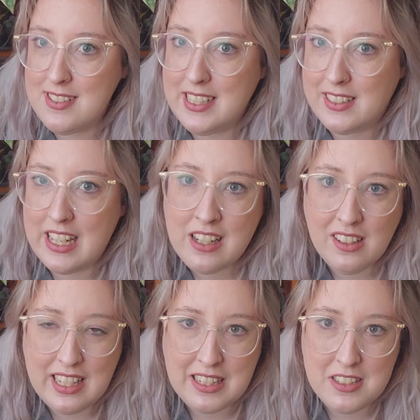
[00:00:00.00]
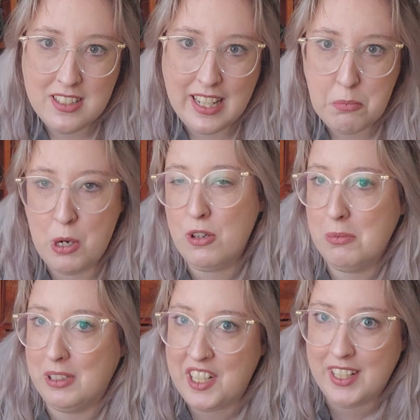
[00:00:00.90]
like they collect like
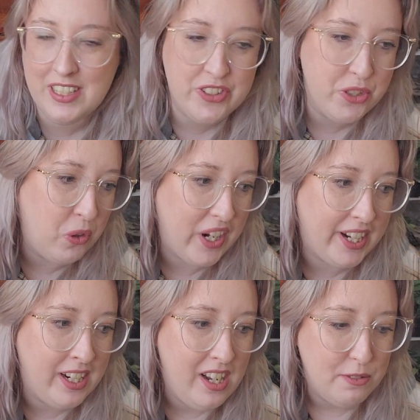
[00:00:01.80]
Pokemon cards or